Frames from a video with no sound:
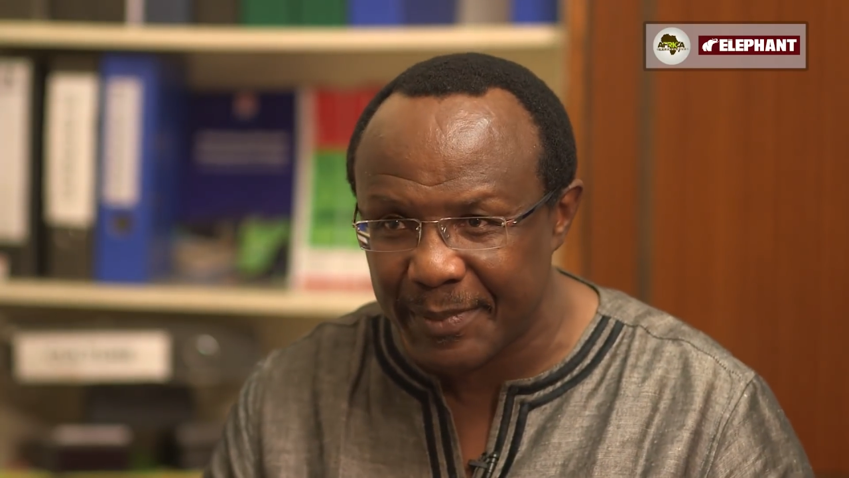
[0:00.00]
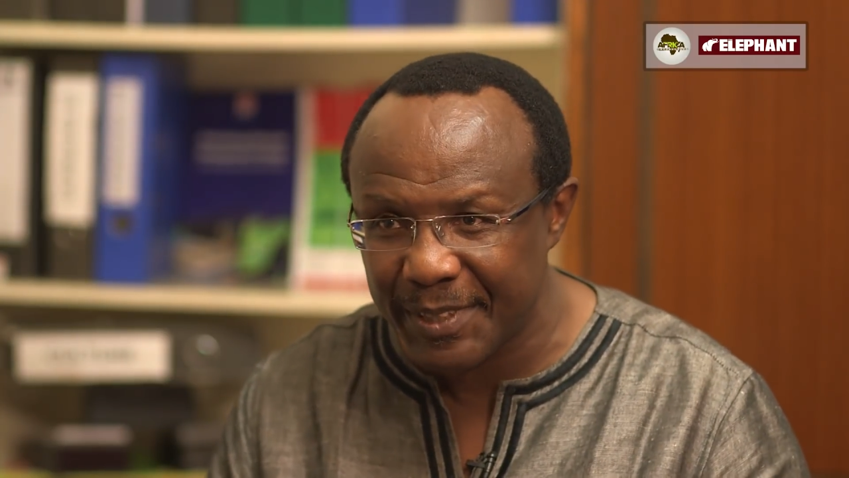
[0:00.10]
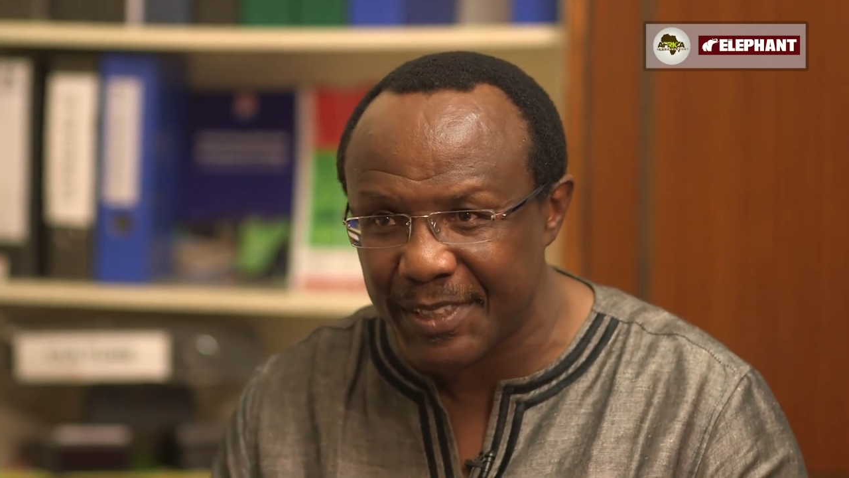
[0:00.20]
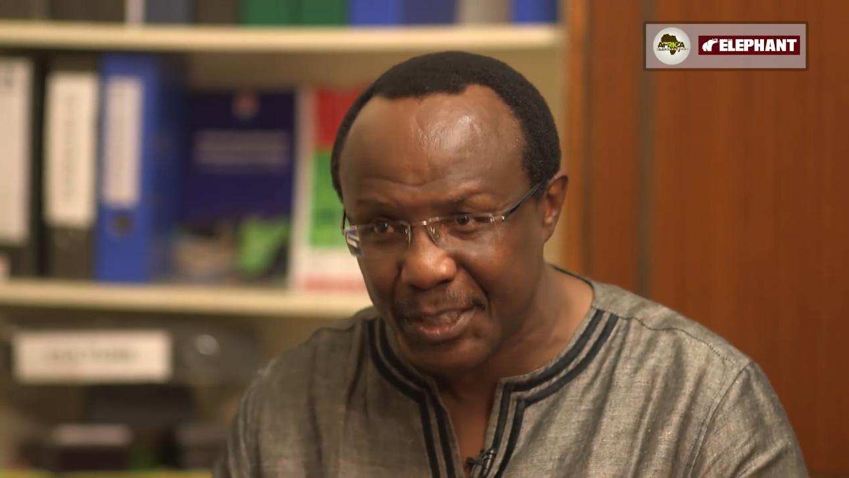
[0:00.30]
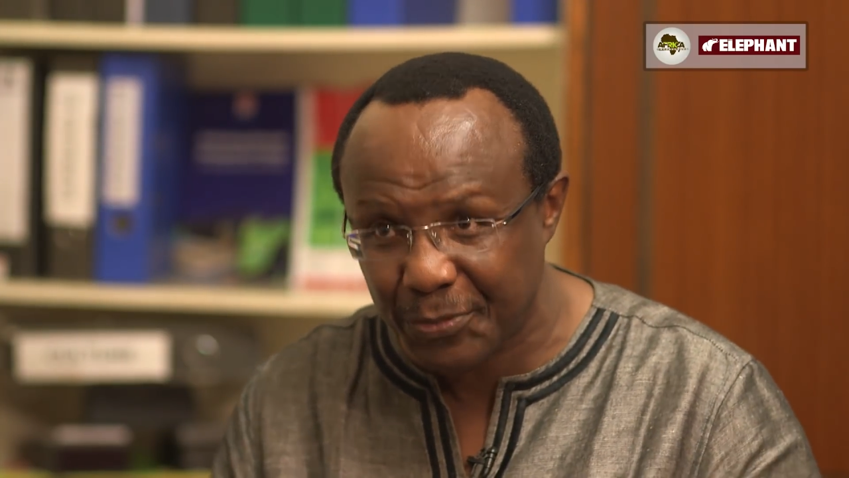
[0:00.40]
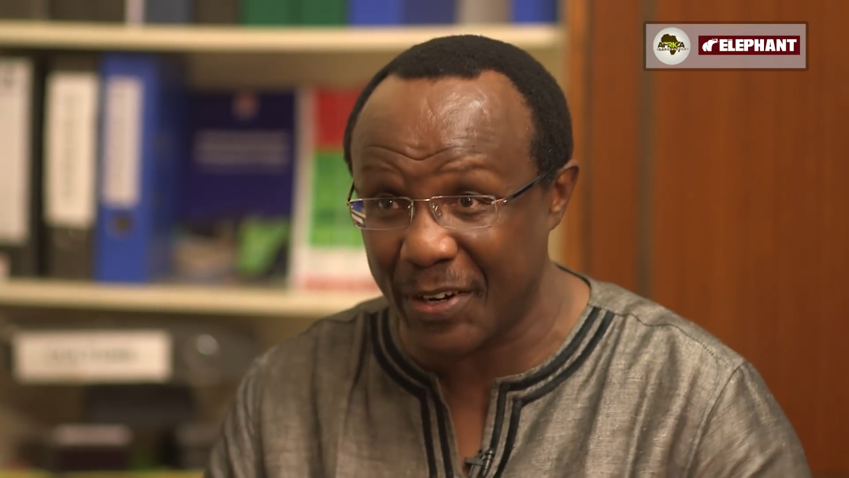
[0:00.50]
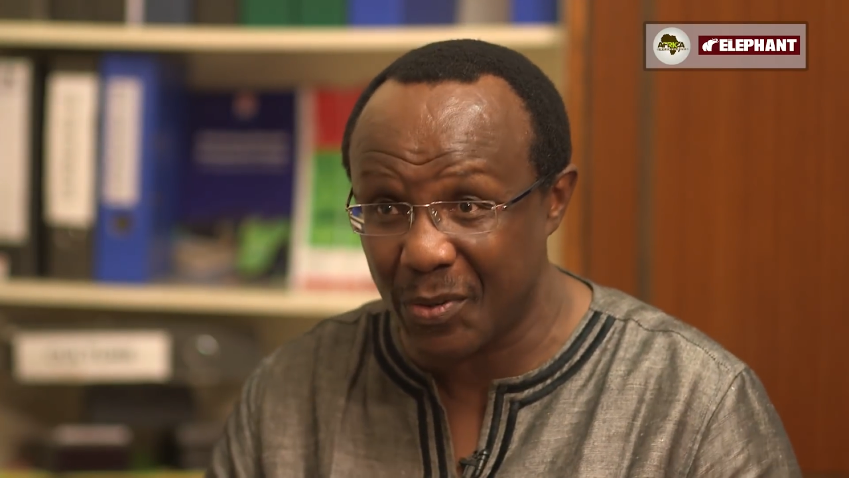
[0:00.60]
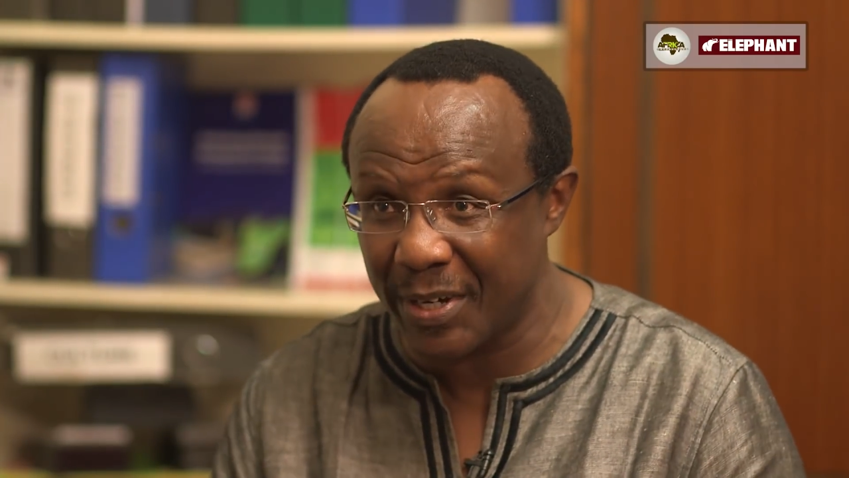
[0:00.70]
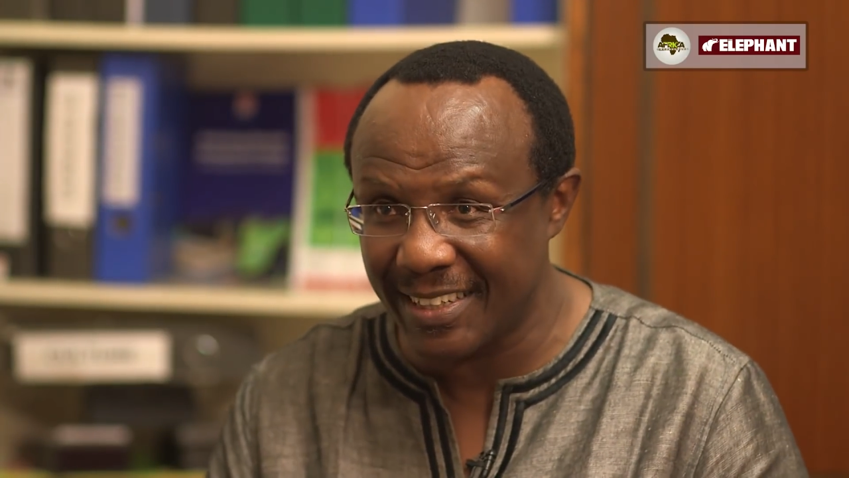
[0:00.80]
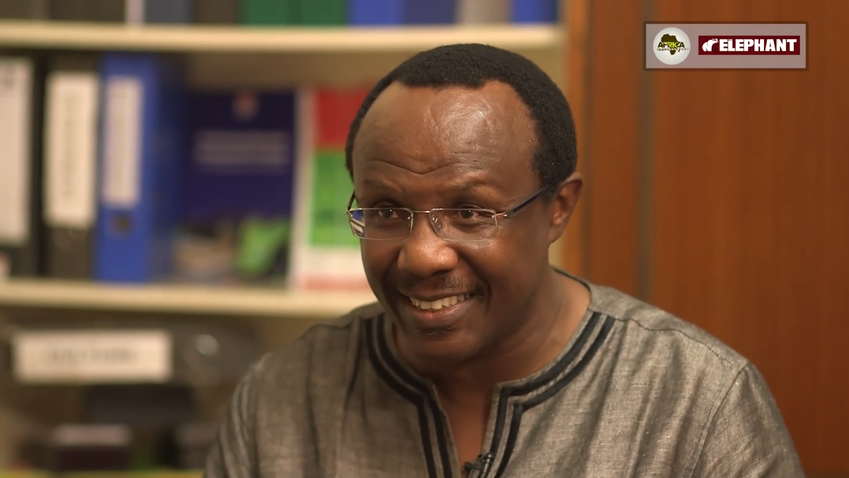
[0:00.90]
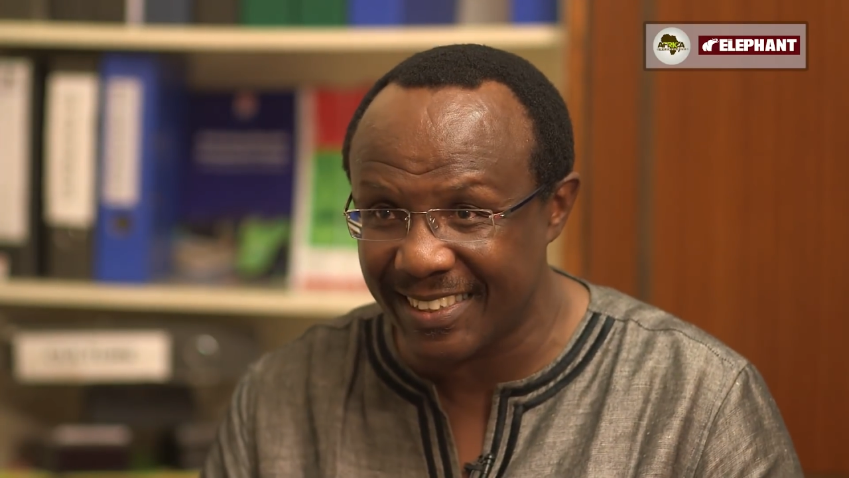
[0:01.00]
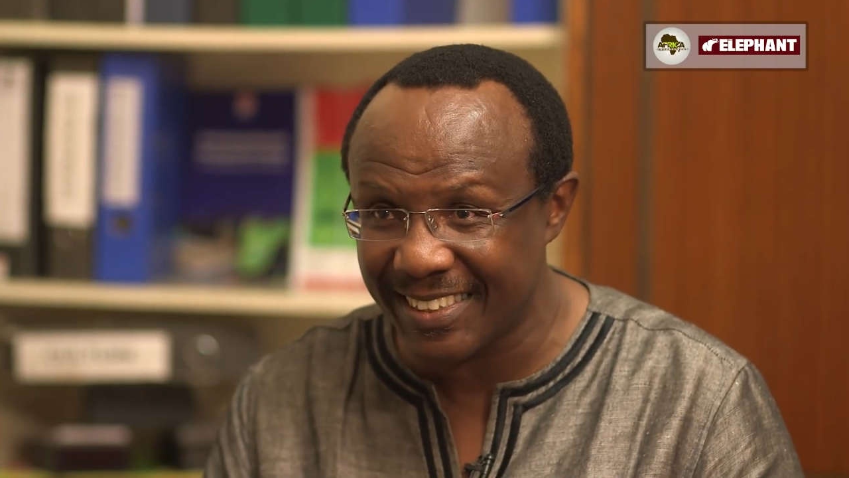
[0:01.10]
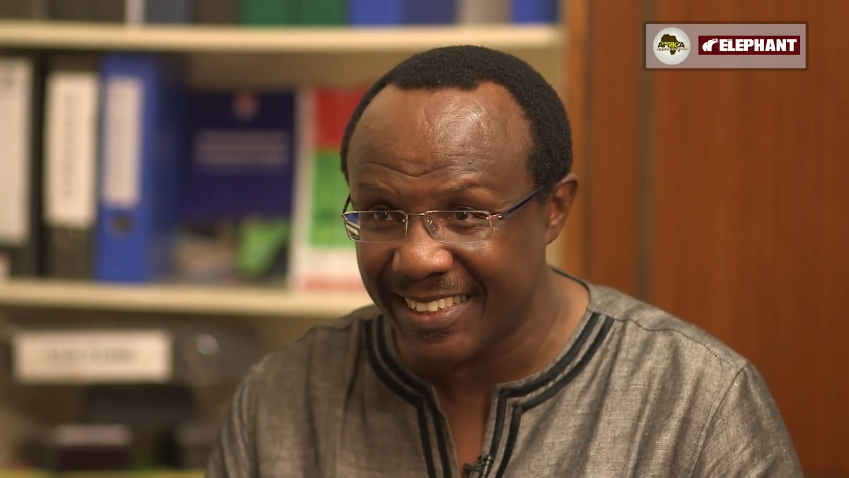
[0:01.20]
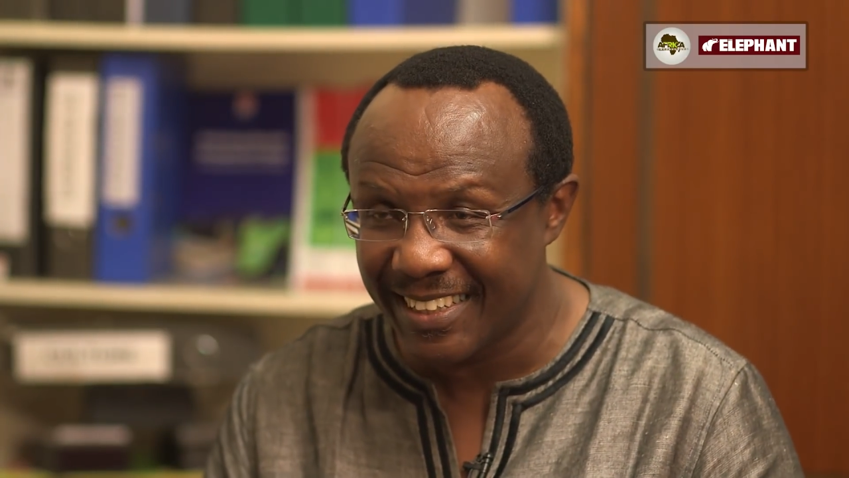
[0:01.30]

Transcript: in different ways.